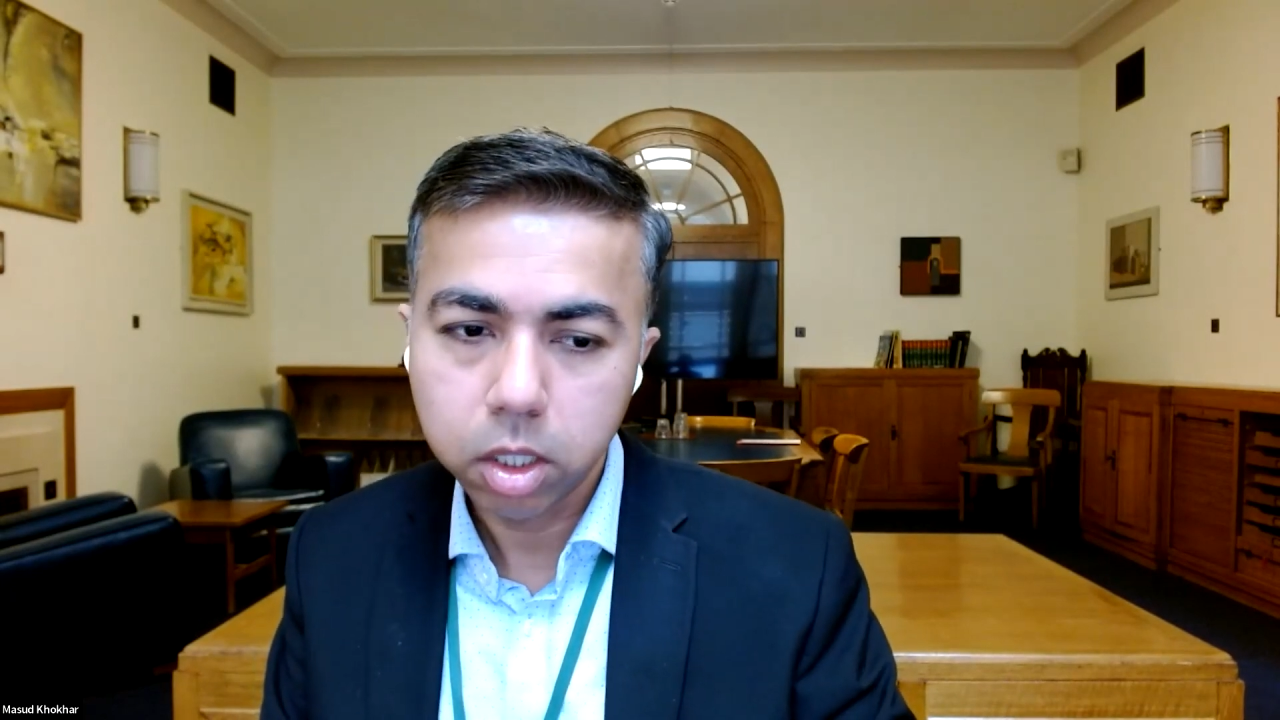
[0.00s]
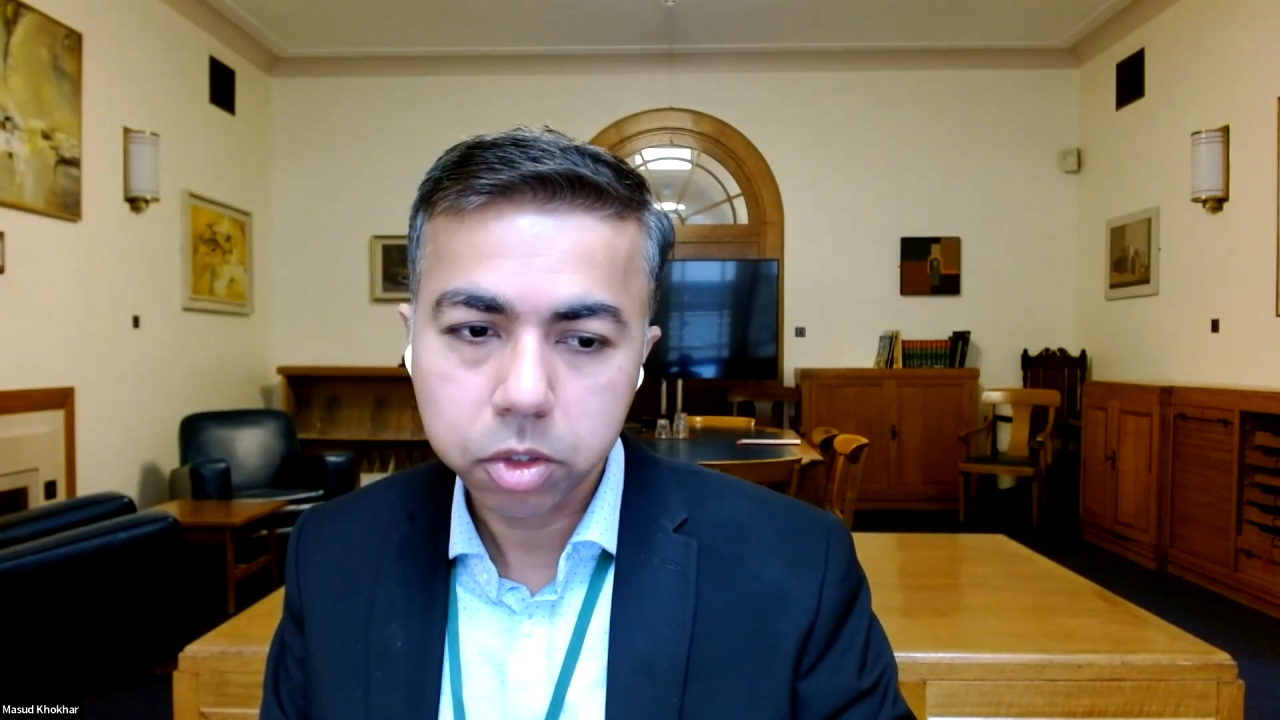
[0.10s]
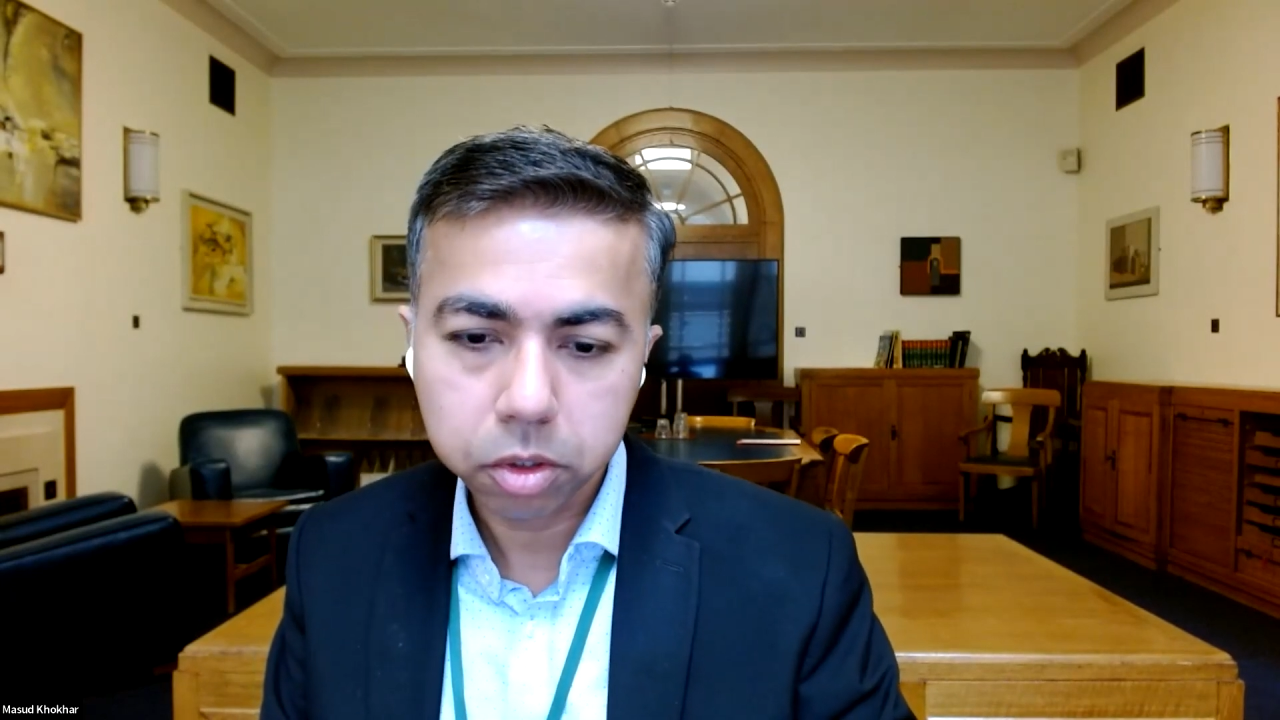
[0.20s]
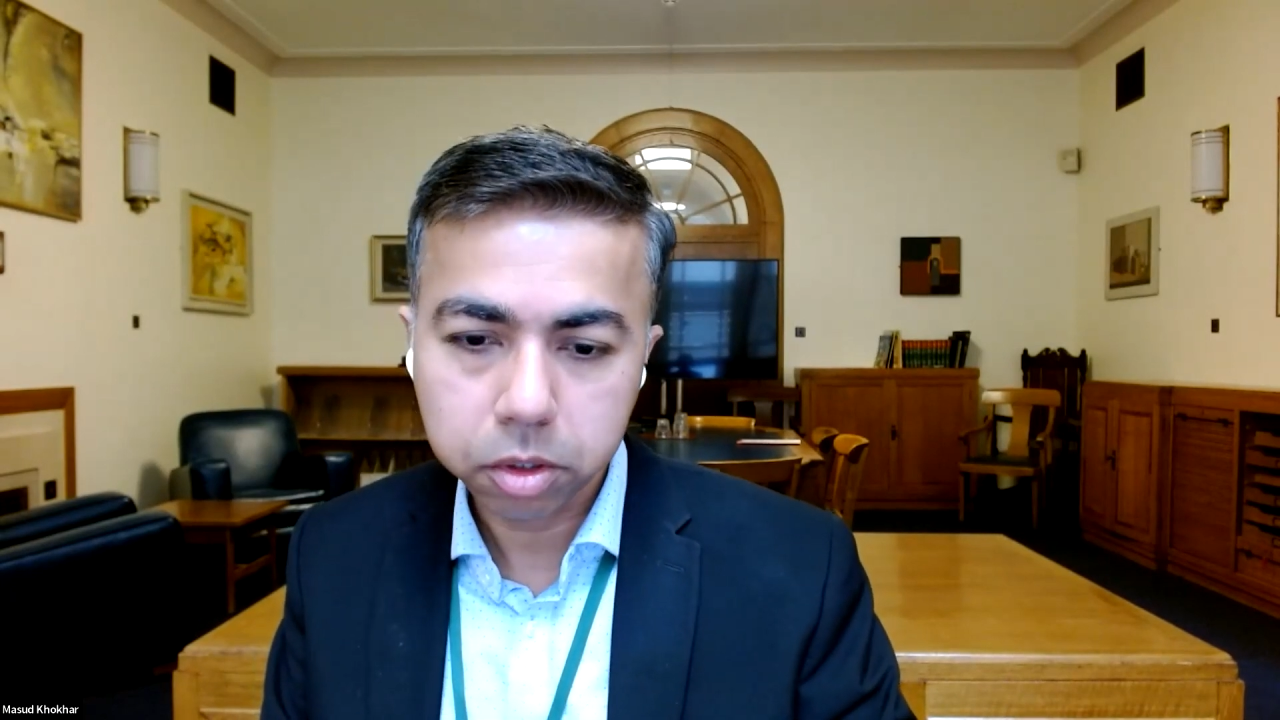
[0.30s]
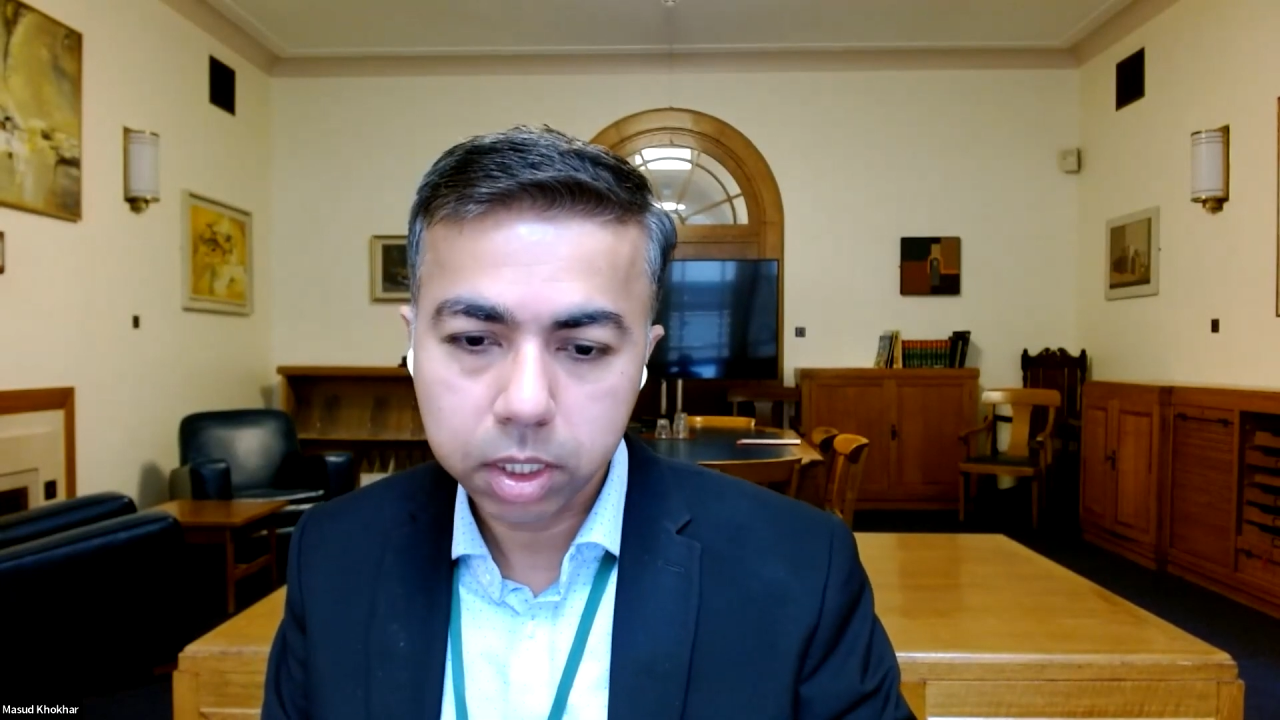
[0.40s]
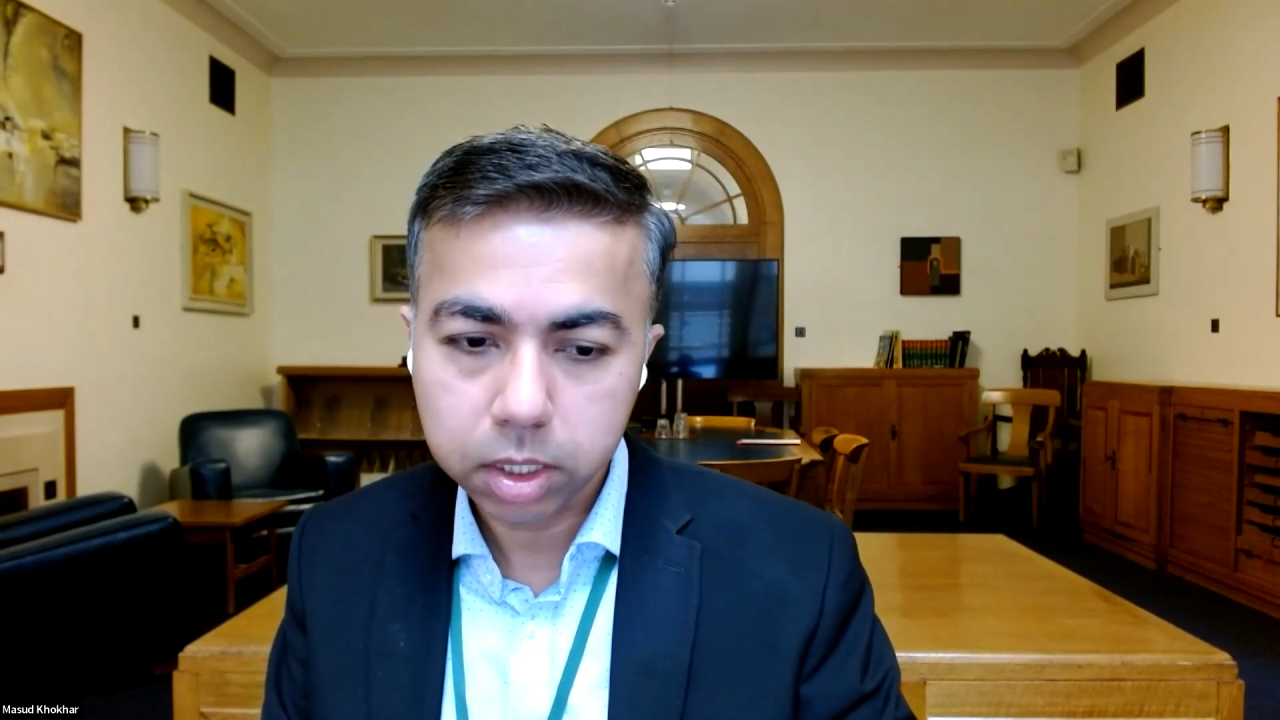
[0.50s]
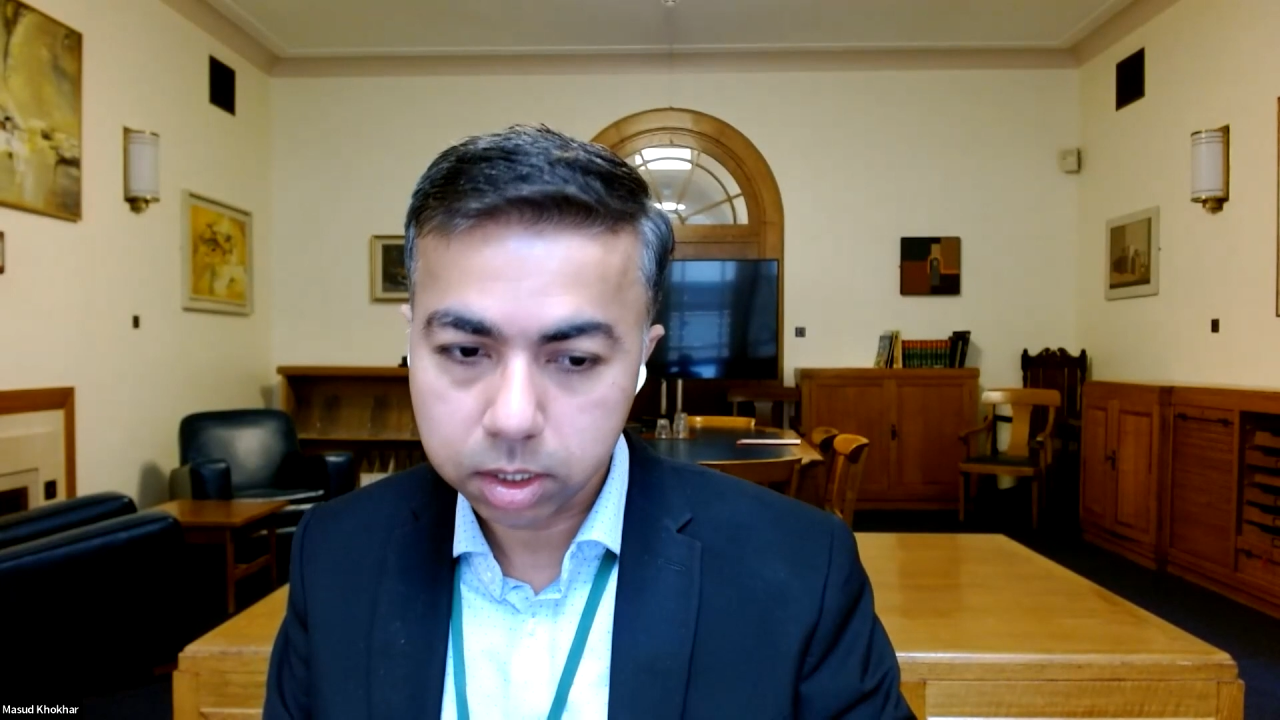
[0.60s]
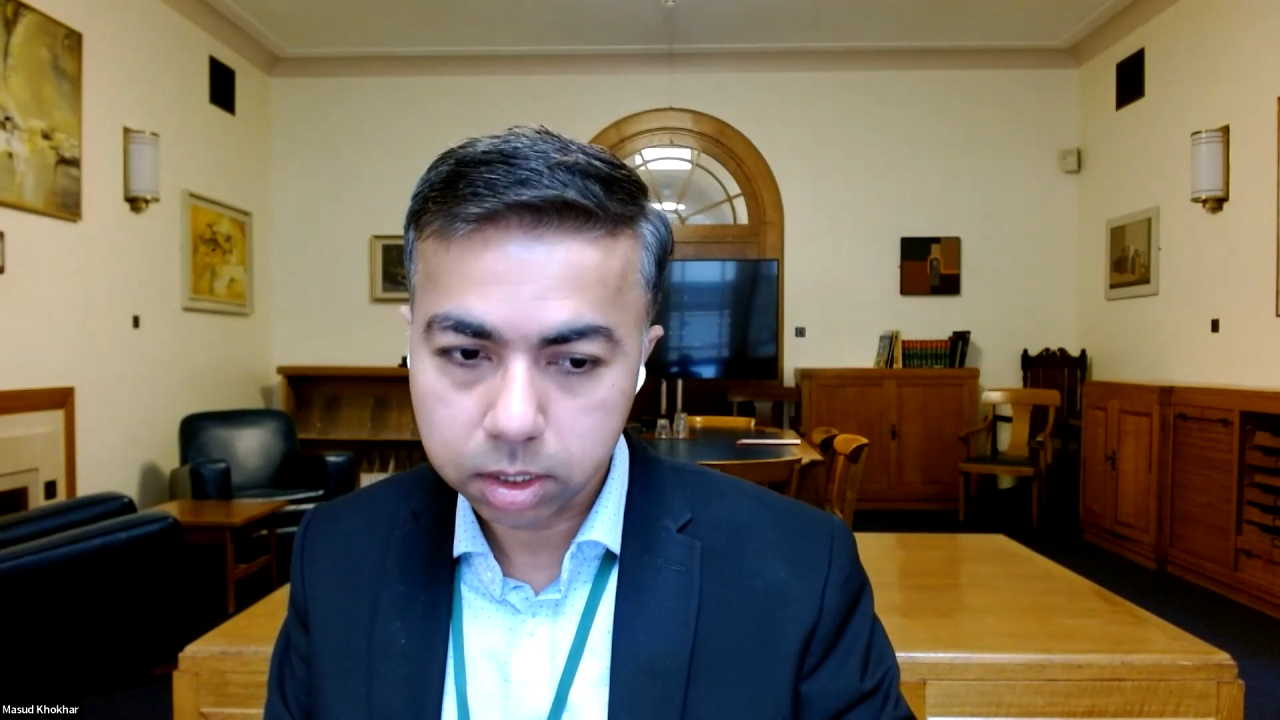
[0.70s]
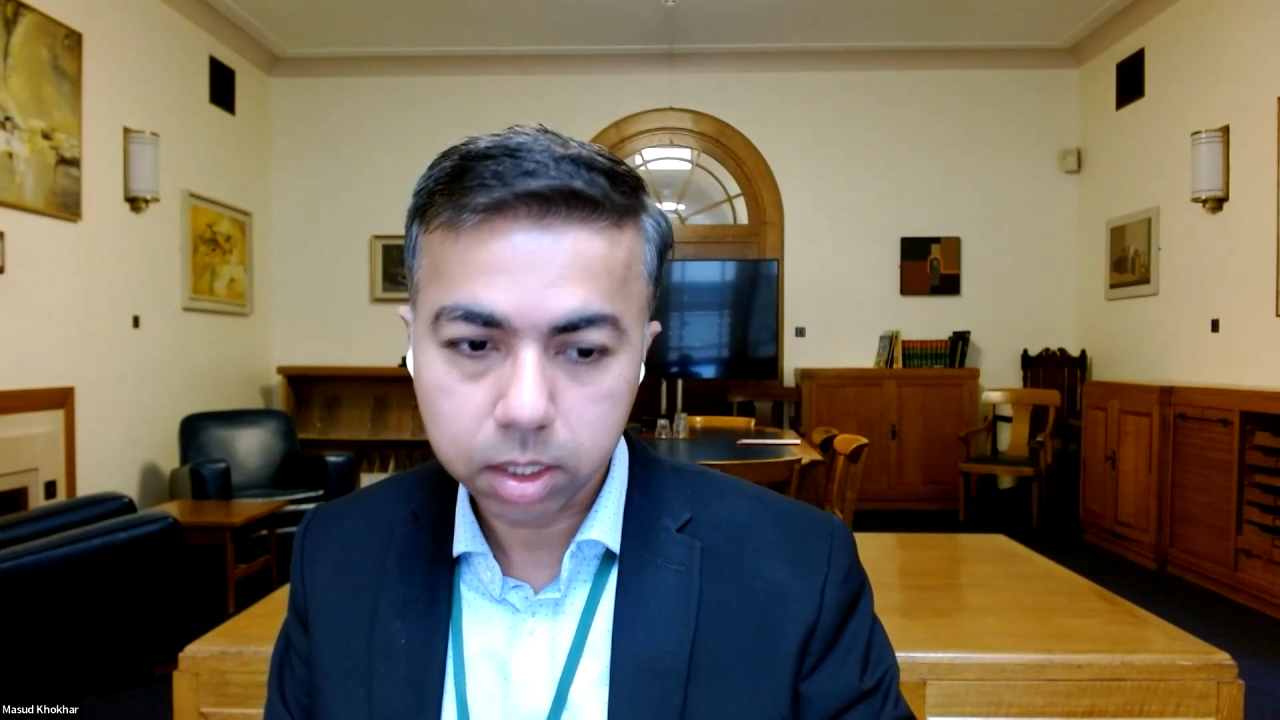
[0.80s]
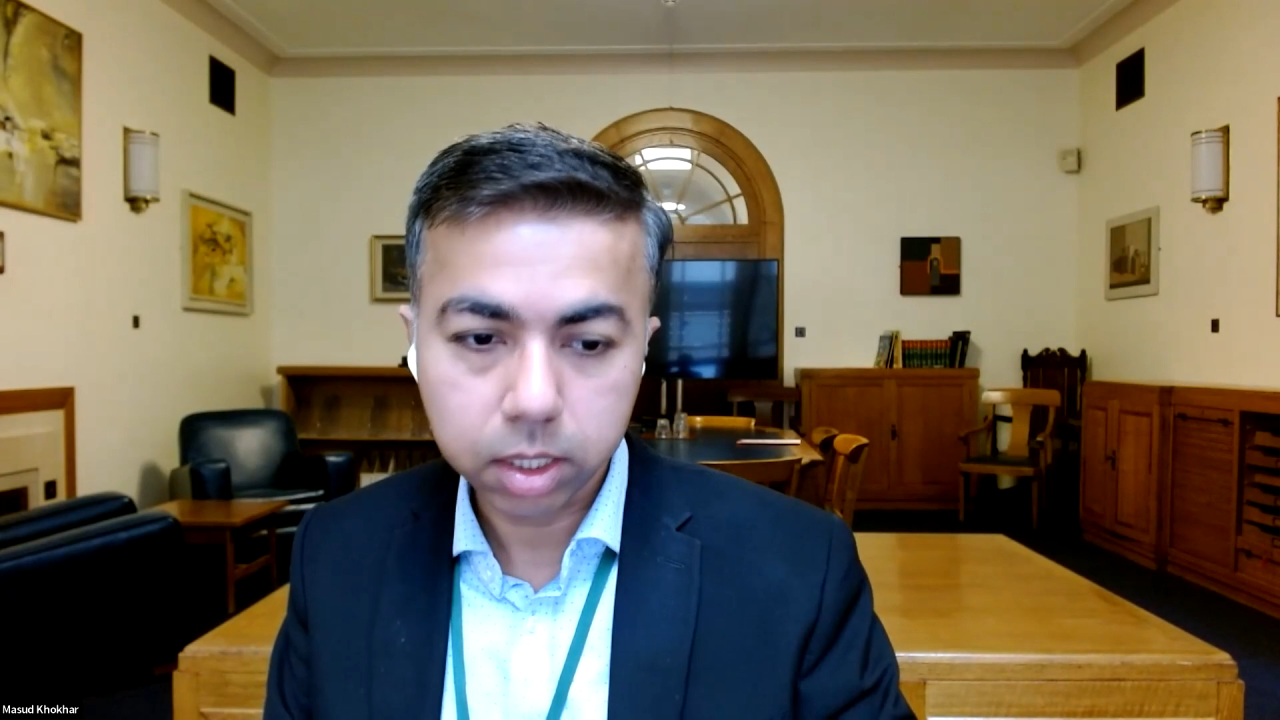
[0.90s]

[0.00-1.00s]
So it's